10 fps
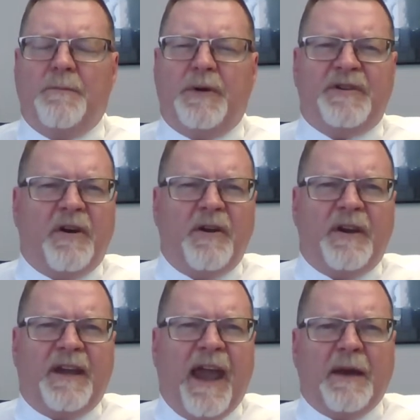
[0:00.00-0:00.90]

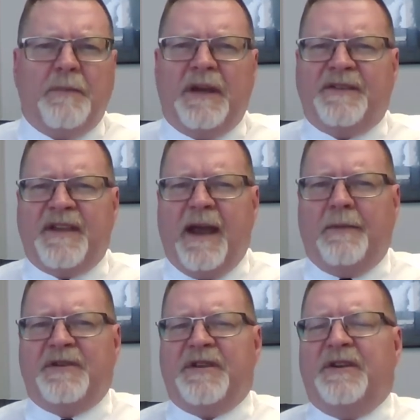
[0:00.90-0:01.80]
Paternity can be
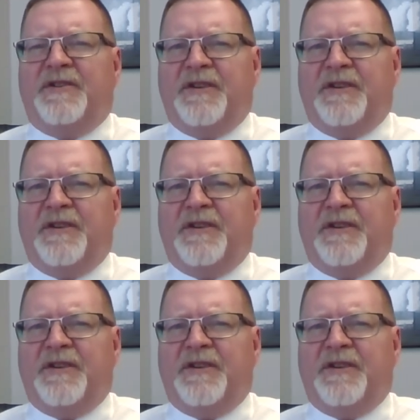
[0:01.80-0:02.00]
established in